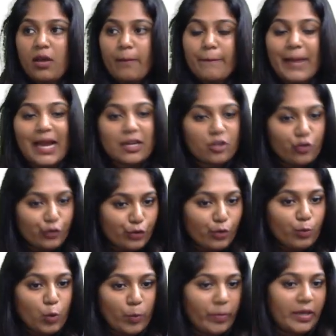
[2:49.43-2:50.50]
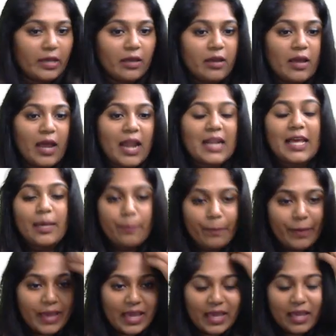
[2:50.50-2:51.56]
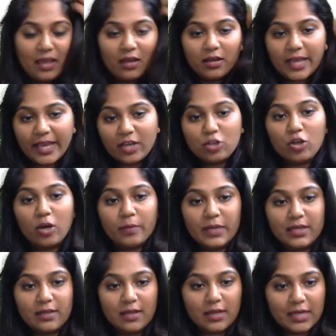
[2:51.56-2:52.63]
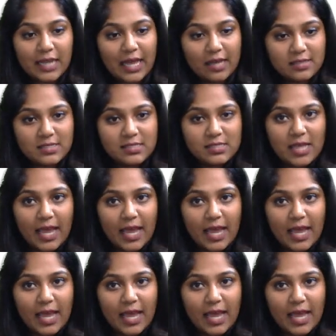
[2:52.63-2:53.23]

Bangalore to Mumbai and I pay economical class.